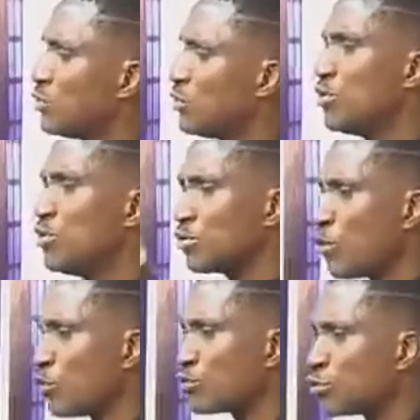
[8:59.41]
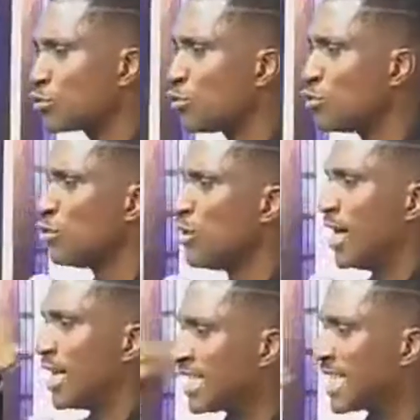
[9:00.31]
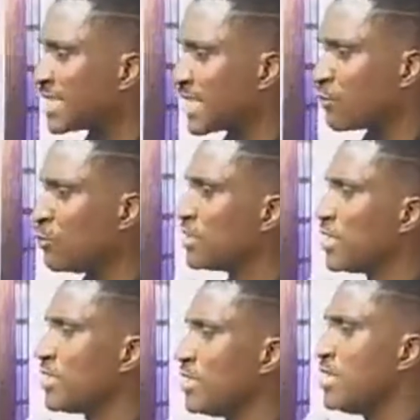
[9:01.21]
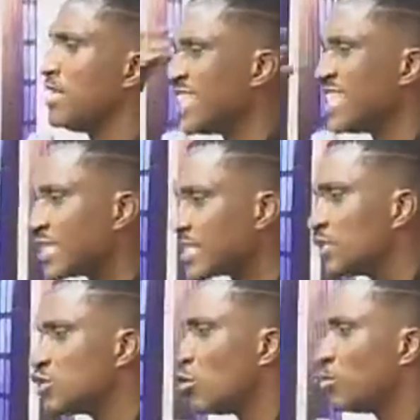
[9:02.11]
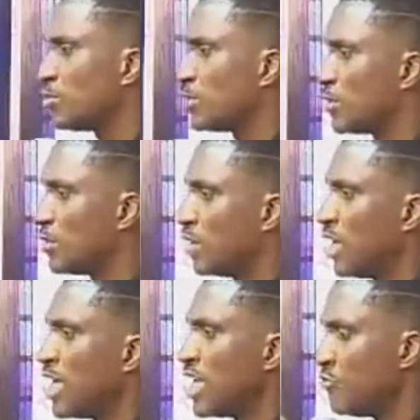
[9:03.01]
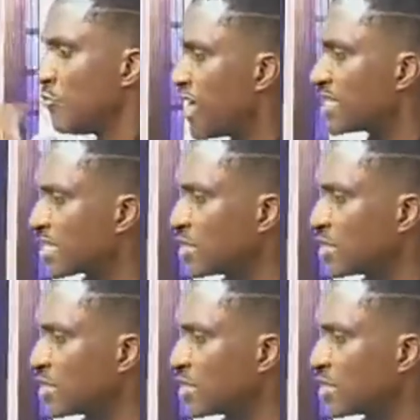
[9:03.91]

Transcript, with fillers: you? Go to school, get a good degree, get a job. Invest